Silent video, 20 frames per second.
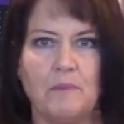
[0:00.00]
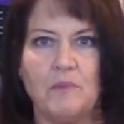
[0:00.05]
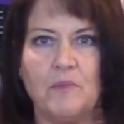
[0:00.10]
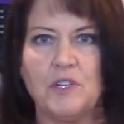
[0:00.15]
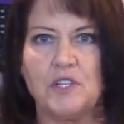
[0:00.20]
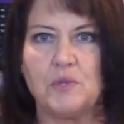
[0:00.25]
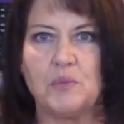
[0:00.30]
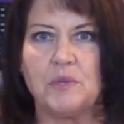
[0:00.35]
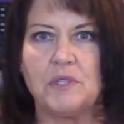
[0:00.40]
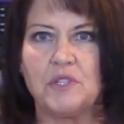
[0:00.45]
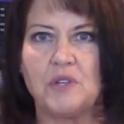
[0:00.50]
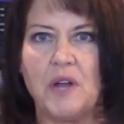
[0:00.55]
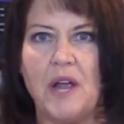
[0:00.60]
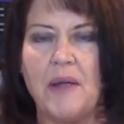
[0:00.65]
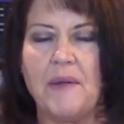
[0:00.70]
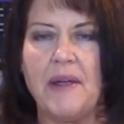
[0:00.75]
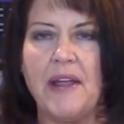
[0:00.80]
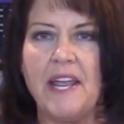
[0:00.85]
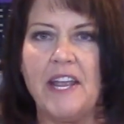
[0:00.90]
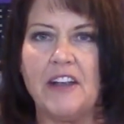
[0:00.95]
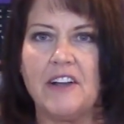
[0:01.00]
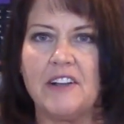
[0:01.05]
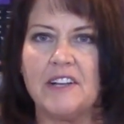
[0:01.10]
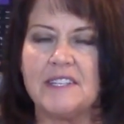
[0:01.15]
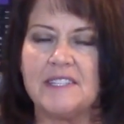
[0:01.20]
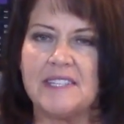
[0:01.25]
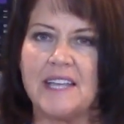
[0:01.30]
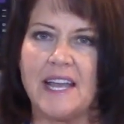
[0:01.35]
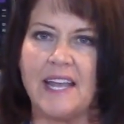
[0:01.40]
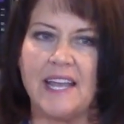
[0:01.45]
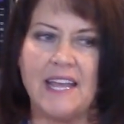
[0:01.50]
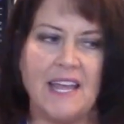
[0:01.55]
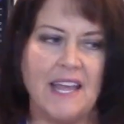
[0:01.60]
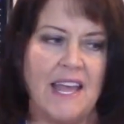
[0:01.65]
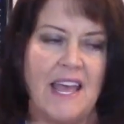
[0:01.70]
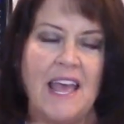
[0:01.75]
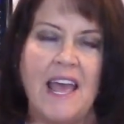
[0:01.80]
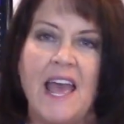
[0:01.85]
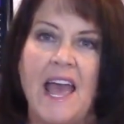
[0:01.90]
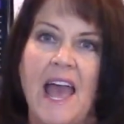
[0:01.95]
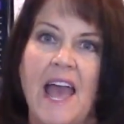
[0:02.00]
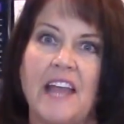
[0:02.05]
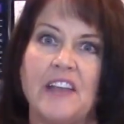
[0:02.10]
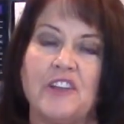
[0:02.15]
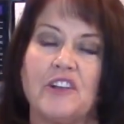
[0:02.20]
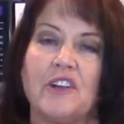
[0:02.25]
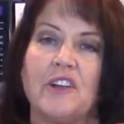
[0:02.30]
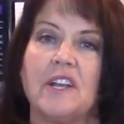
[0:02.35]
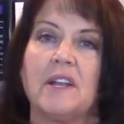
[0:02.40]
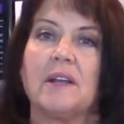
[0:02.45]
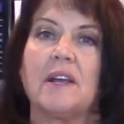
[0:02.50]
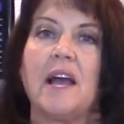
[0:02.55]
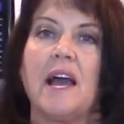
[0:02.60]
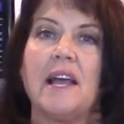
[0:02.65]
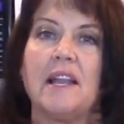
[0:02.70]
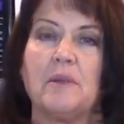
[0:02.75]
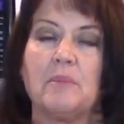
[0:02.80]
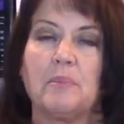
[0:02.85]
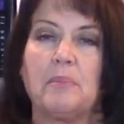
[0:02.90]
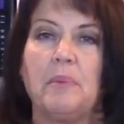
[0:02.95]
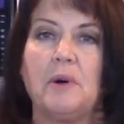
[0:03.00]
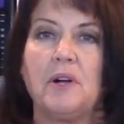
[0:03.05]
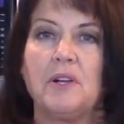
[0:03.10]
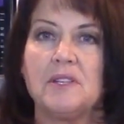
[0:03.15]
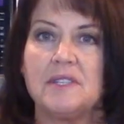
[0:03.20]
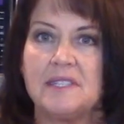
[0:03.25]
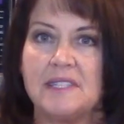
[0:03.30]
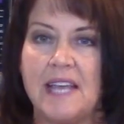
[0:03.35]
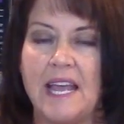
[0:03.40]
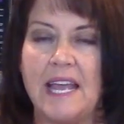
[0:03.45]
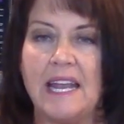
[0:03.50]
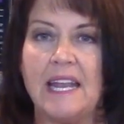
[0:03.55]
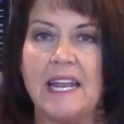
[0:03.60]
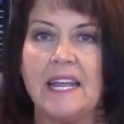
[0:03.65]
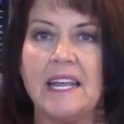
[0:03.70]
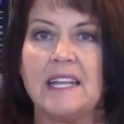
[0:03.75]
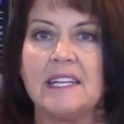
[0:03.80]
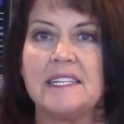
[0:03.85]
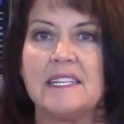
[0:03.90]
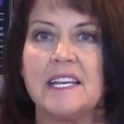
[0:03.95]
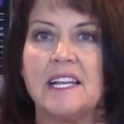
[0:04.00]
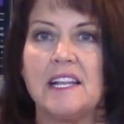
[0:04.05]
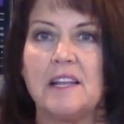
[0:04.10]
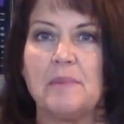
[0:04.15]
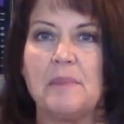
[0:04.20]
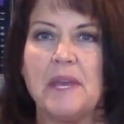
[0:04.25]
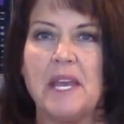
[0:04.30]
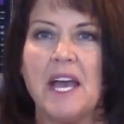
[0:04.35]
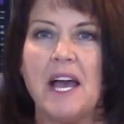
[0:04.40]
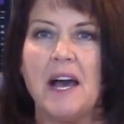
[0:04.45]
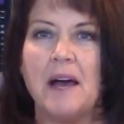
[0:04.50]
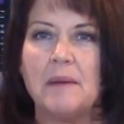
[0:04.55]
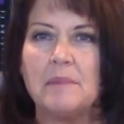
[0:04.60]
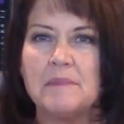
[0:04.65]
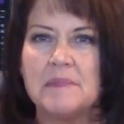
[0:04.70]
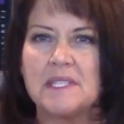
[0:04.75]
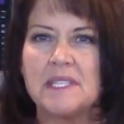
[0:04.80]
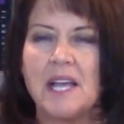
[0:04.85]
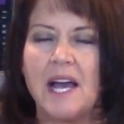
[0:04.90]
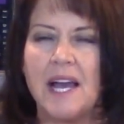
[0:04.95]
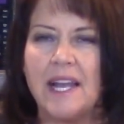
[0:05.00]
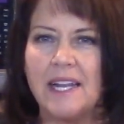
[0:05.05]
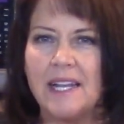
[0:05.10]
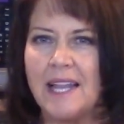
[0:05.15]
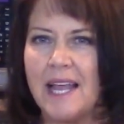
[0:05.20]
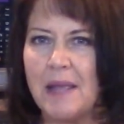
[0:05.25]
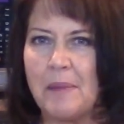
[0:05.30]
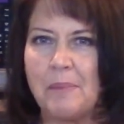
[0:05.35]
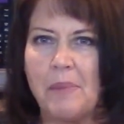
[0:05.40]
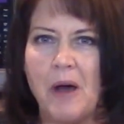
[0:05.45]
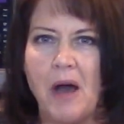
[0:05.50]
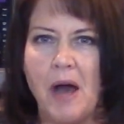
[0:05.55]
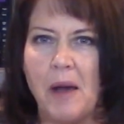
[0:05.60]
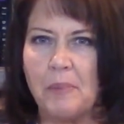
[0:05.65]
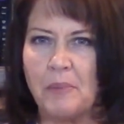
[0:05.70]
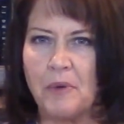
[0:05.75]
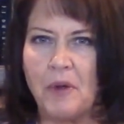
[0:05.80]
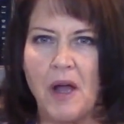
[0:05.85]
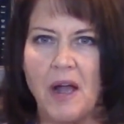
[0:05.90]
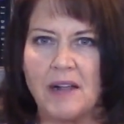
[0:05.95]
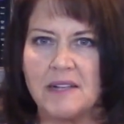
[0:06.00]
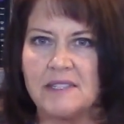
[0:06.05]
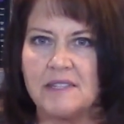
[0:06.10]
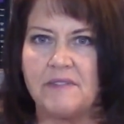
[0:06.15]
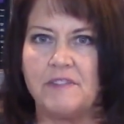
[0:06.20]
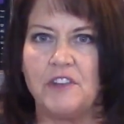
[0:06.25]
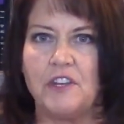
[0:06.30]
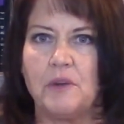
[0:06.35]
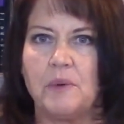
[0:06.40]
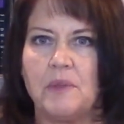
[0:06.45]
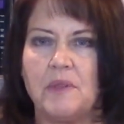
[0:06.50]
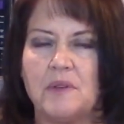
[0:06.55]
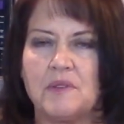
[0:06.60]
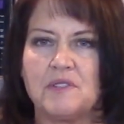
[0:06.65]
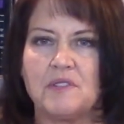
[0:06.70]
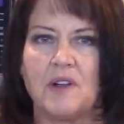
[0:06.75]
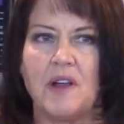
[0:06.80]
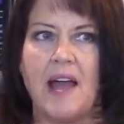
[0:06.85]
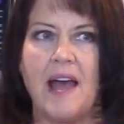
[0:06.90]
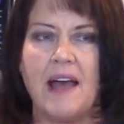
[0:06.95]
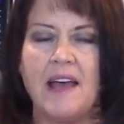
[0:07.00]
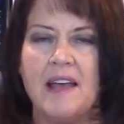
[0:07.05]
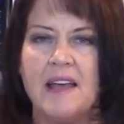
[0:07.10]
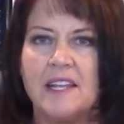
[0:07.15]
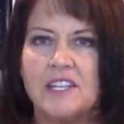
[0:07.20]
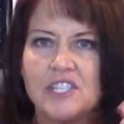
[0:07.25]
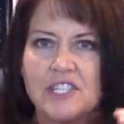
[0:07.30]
which we'll try right here in a second, and you're going to kind of pulsate it until it becomes kind of like Pop Rocks, if you know what those are at.